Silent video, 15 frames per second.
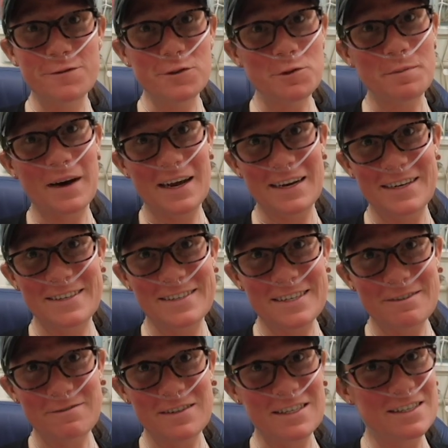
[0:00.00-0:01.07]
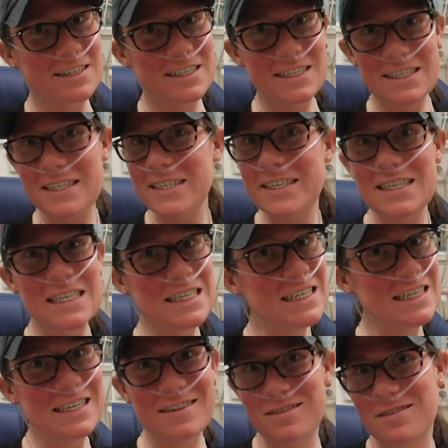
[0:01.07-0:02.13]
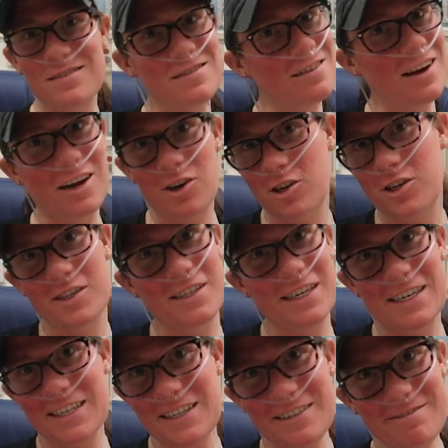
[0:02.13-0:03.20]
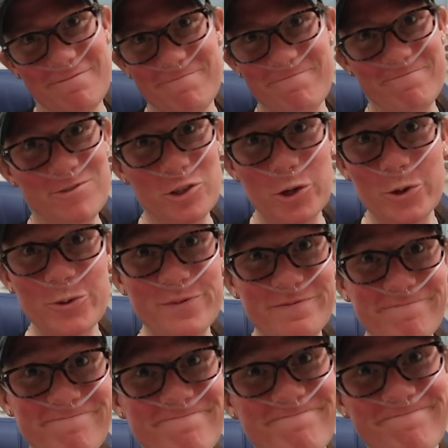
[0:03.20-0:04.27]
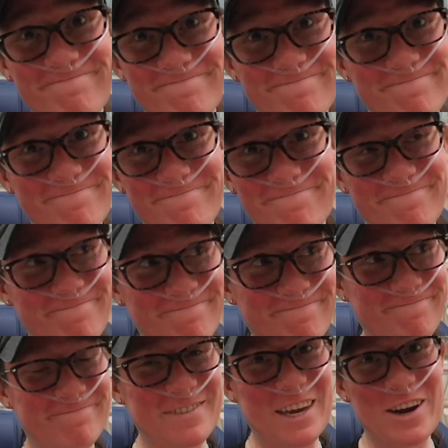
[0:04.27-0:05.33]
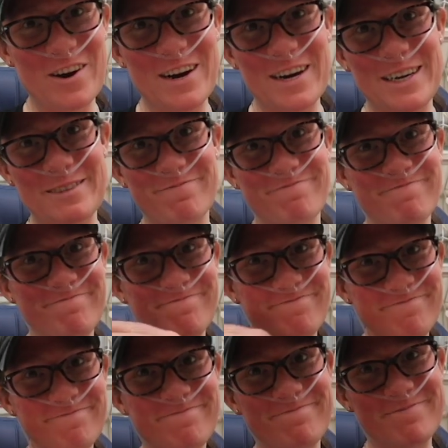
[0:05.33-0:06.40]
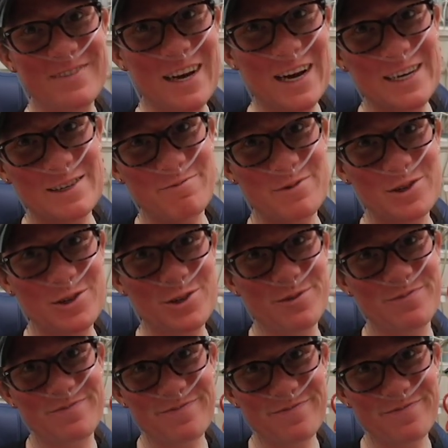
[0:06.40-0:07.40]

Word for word: full body stiffness is not a good thing. So, here I am, hospital.